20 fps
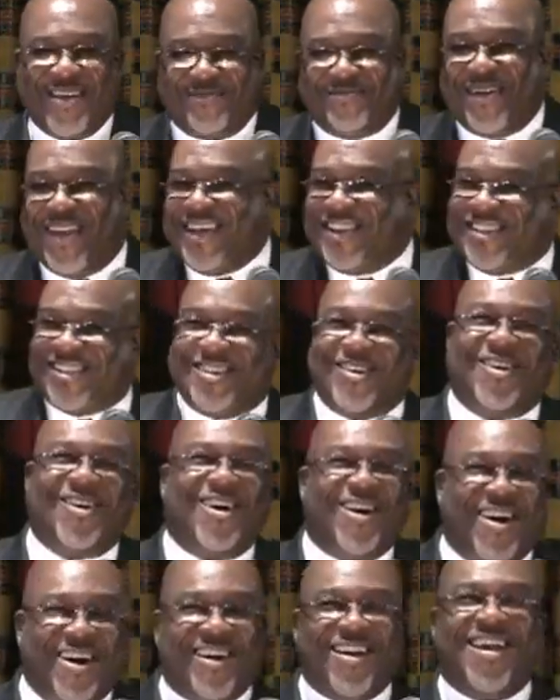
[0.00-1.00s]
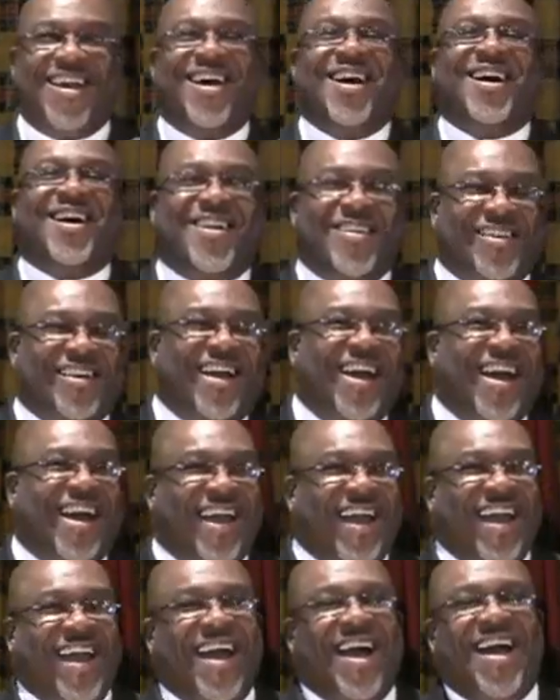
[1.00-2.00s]
Bless your heart. Okay.
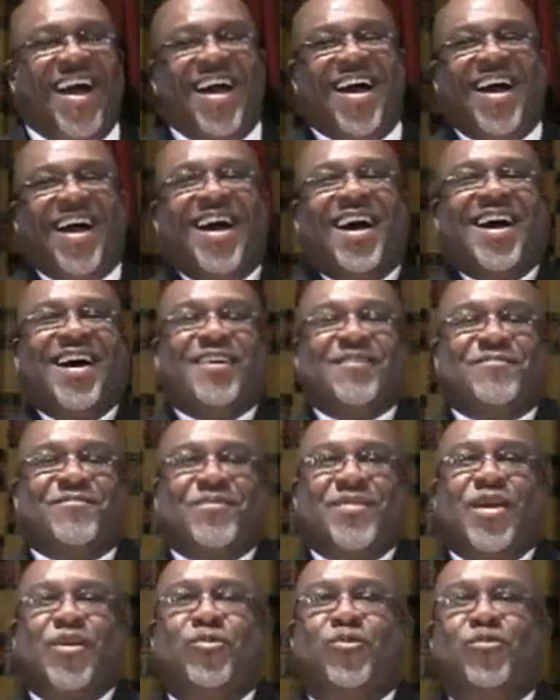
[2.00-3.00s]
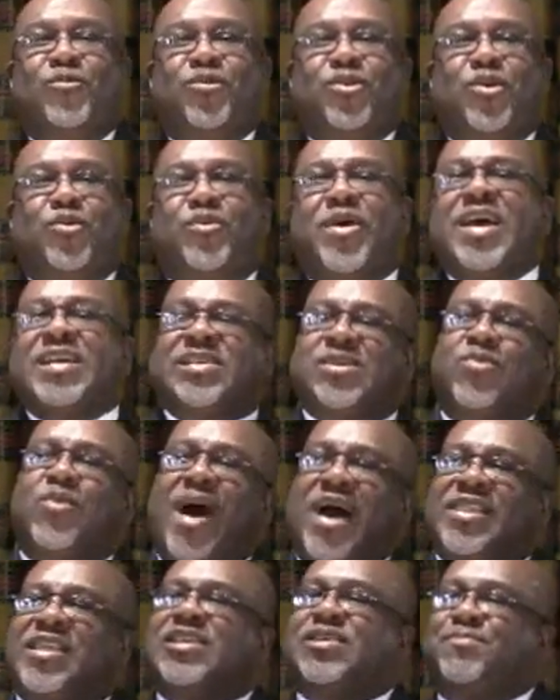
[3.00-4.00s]
The reason
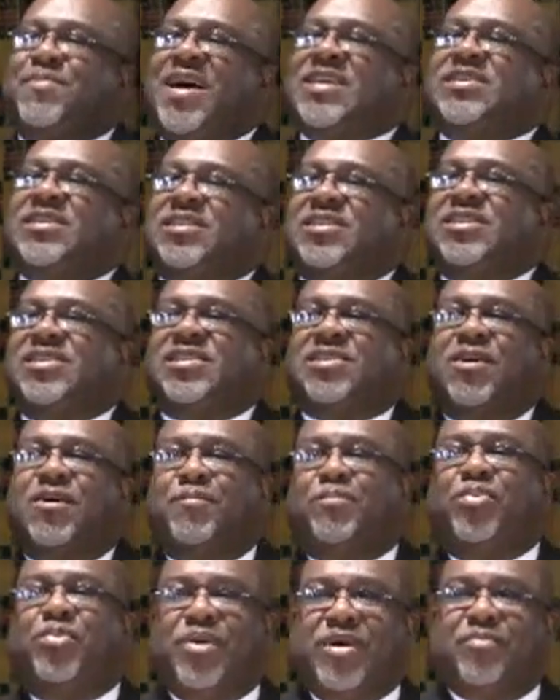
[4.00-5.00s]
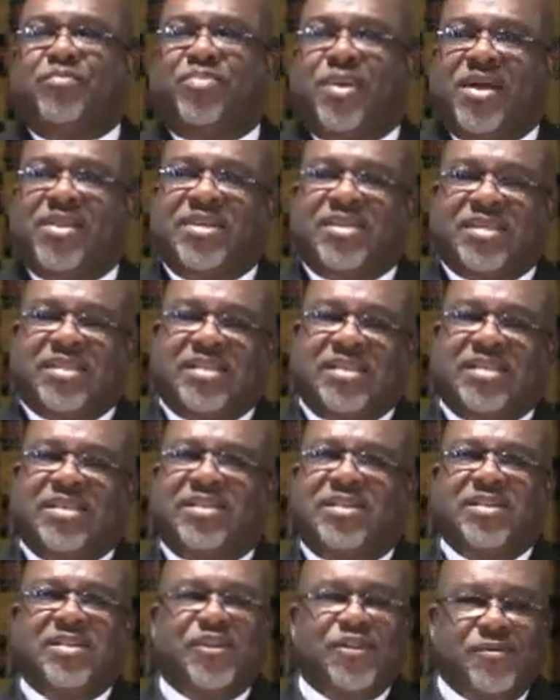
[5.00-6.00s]
why this message is so important, brothers and
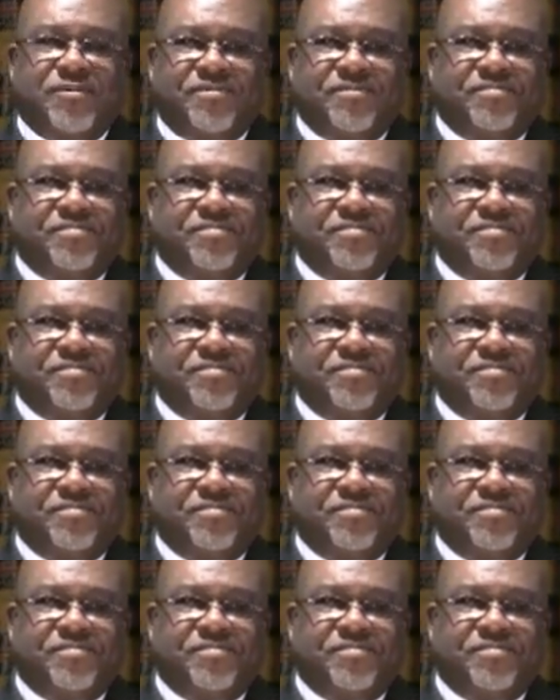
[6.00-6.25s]
sisters,